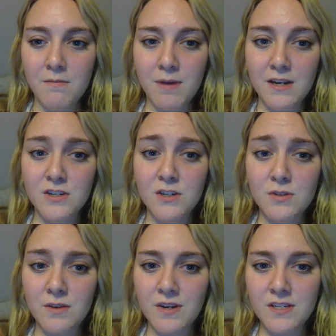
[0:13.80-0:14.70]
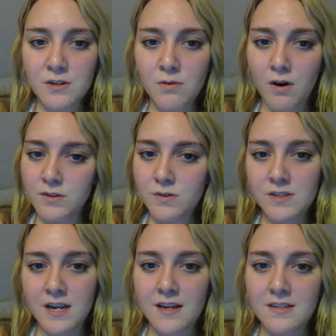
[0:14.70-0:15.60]
Page 272 also
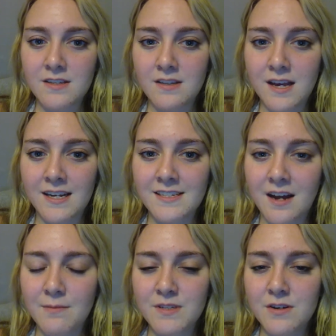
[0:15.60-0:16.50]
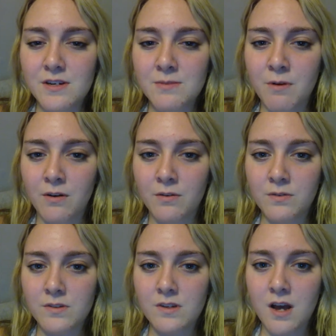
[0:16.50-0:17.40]
states that in time series
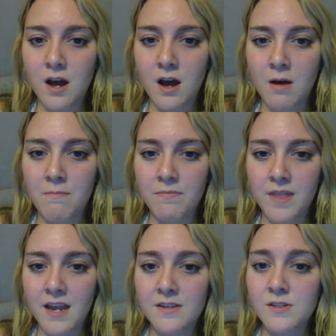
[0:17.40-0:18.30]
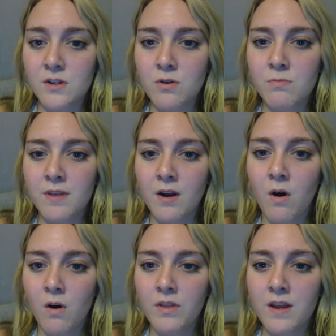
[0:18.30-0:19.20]
models, they assume that
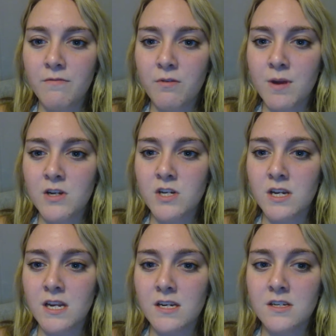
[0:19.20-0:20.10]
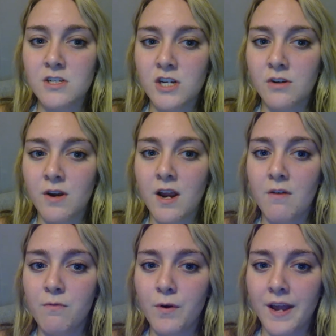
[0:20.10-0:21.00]
all the information needed to generate
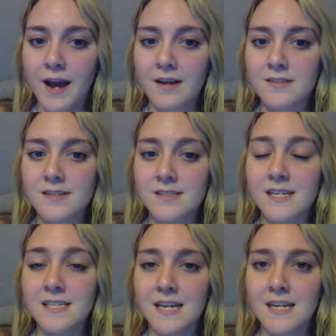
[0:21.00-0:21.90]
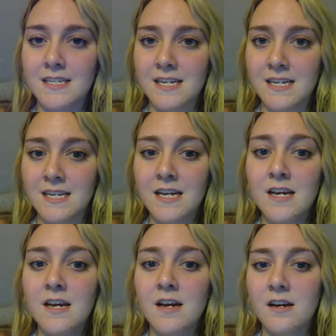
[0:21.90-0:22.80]
a forecast is contained in
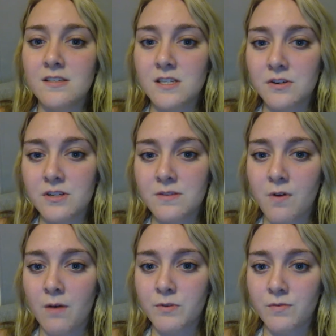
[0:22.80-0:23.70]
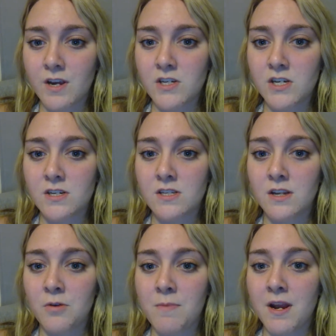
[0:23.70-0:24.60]
a series of observations
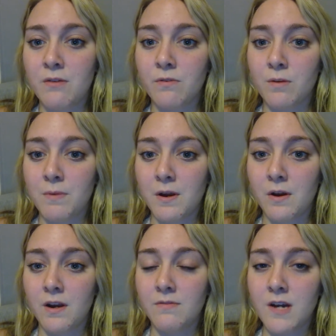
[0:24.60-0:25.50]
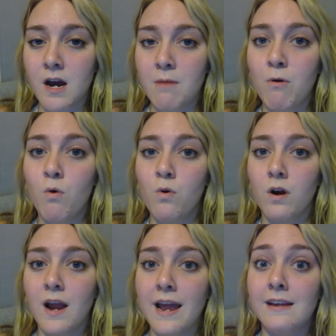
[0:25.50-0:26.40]
that are made over a period of time
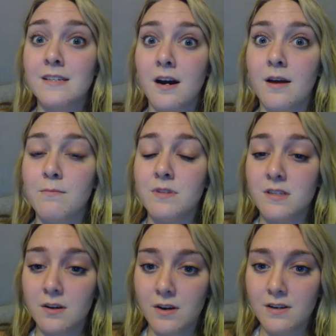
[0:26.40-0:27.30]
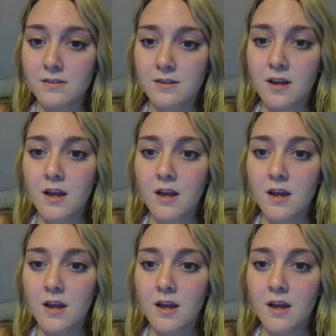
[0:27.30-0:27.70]
or a time series.